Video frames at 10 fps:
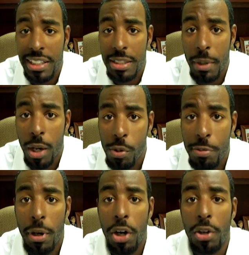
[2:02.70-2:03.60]
him out
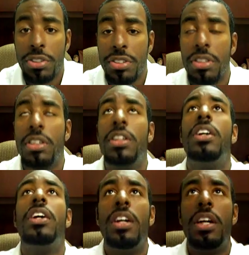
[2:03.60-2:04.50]
with Paul's
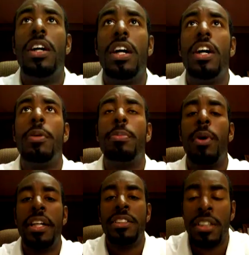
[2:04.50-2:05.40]

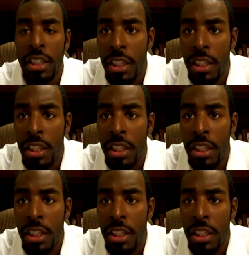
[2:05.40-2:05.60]
upright.